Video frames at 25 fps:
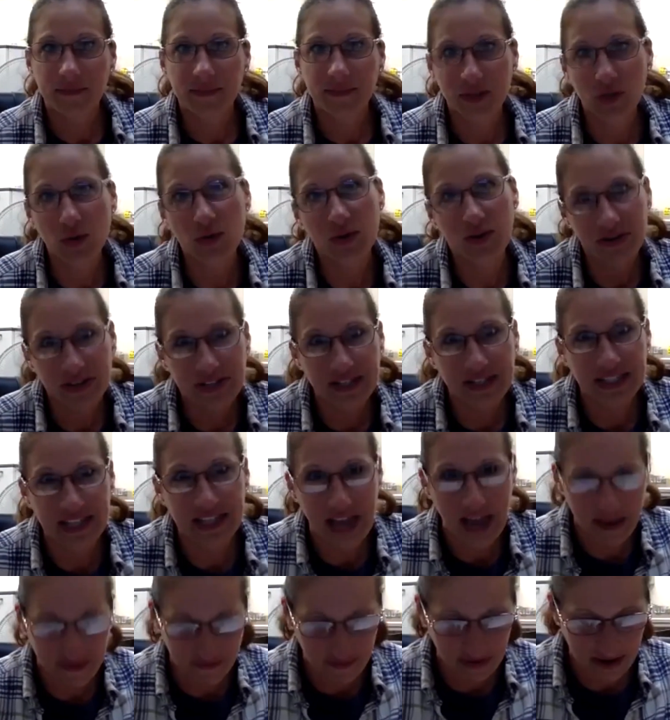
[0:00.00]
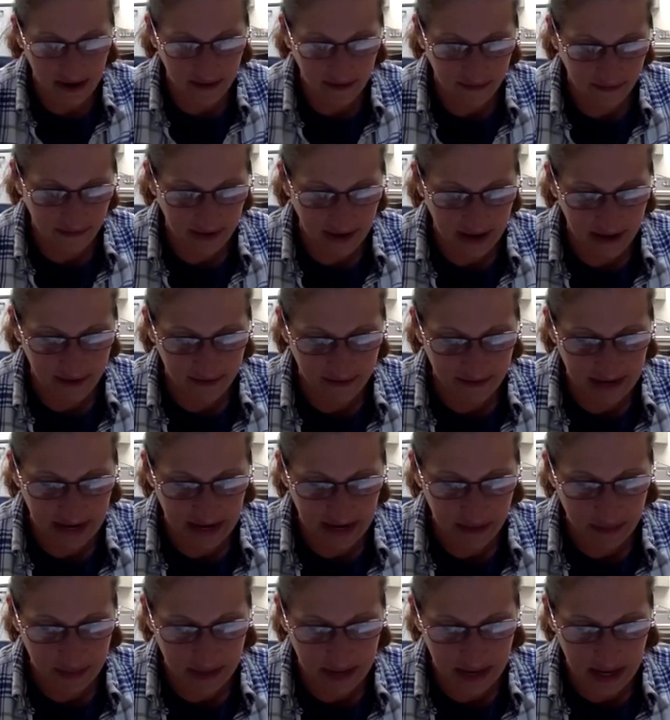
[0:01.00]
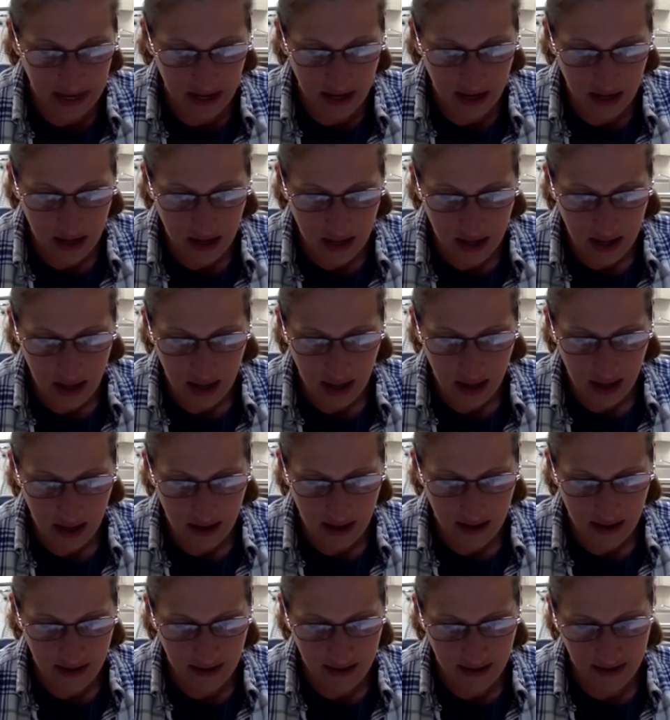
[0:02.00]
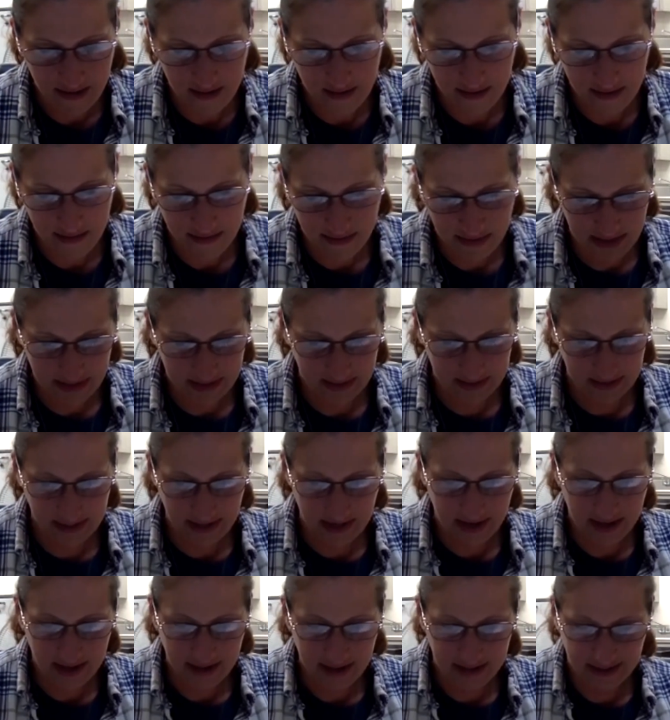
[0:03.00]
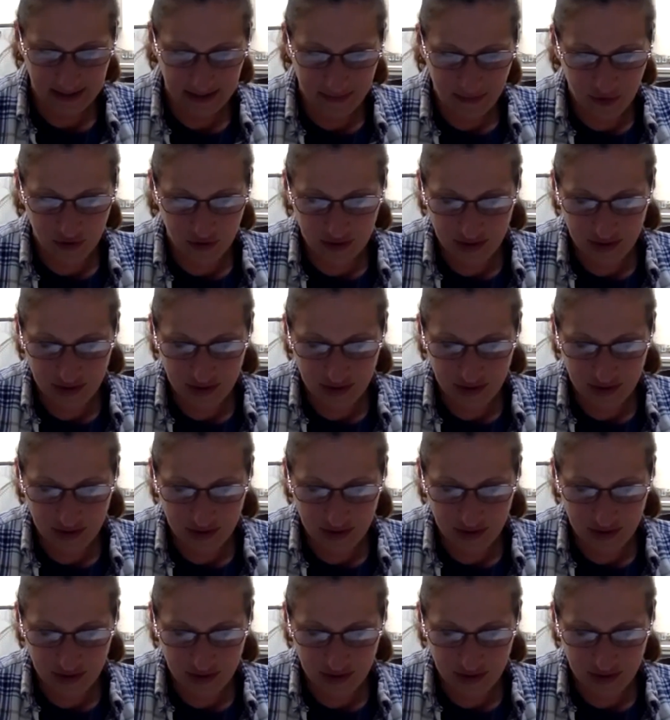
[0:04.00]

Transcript: So there is staff if need be. Let's see, summer.